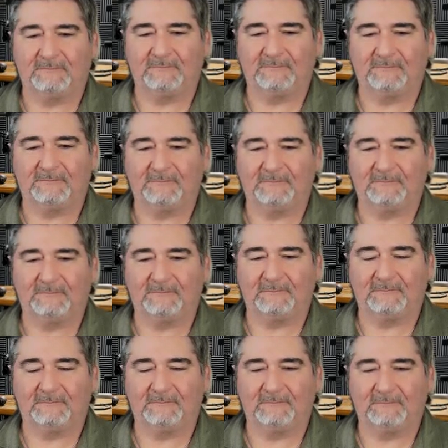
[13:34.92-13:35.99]

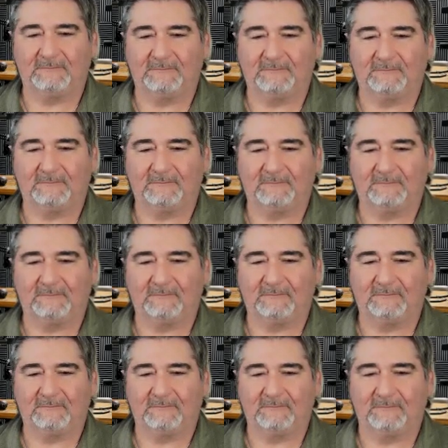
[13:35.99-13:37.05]

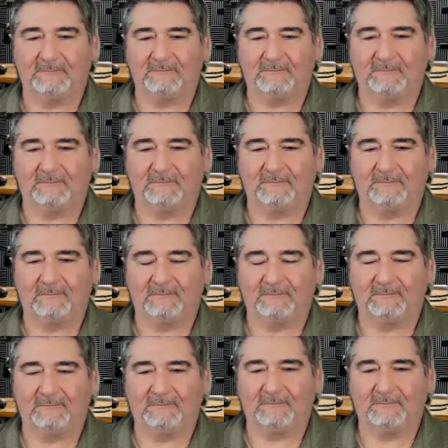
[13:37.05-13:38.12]

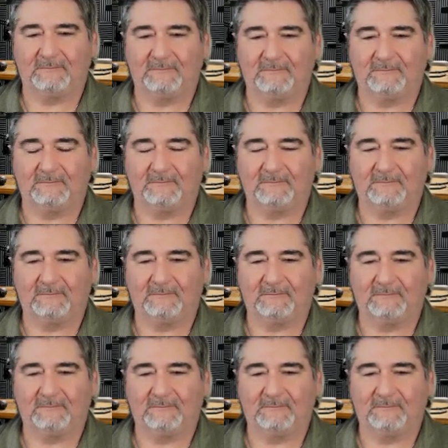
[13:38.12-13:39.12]
No words are spoken by the person on screen.